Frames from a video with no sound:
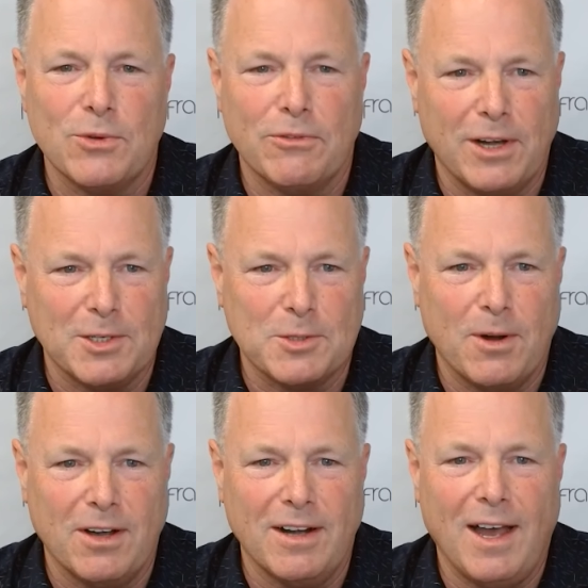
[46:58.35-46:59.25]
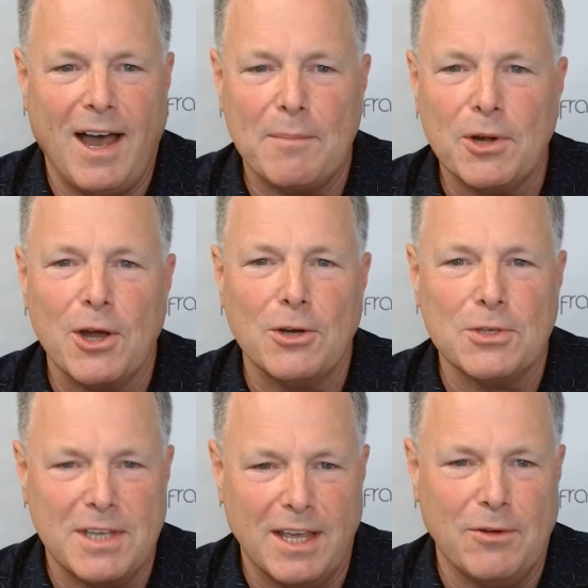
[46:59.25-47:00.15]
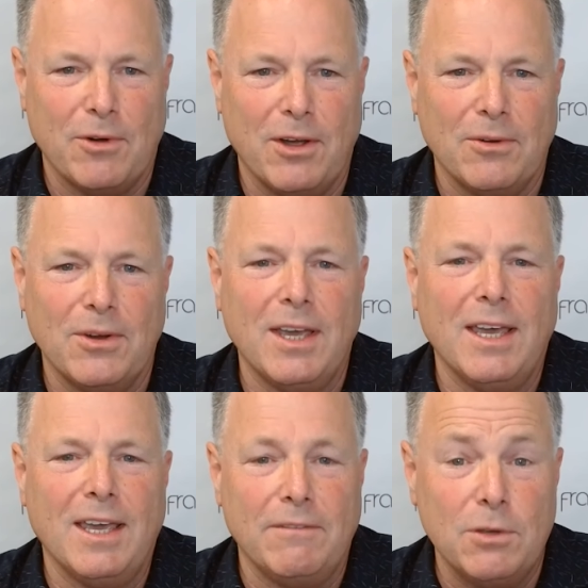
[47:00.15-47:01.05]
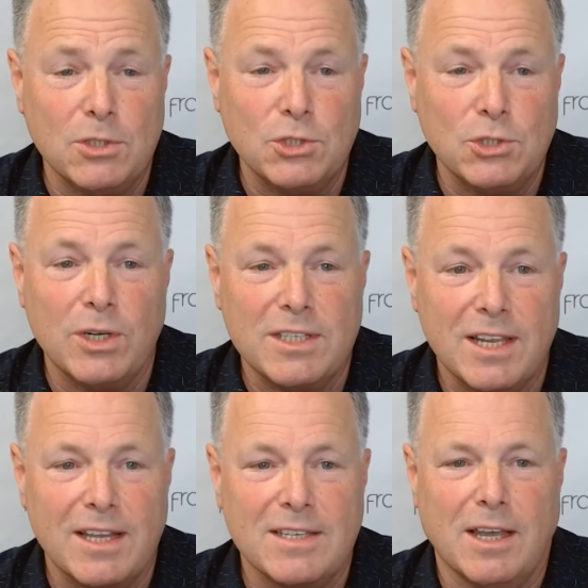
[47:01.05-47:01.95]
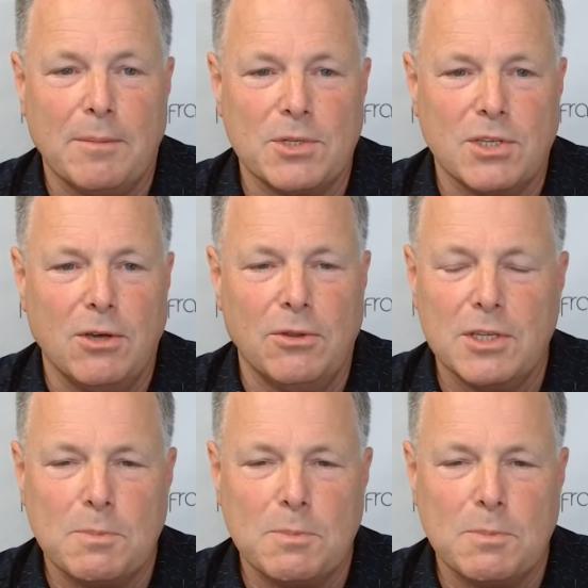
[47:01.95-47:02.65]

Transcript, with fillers: with FranSmart. I'm your host, Dan Rowe. If you enjoyed today's episode, this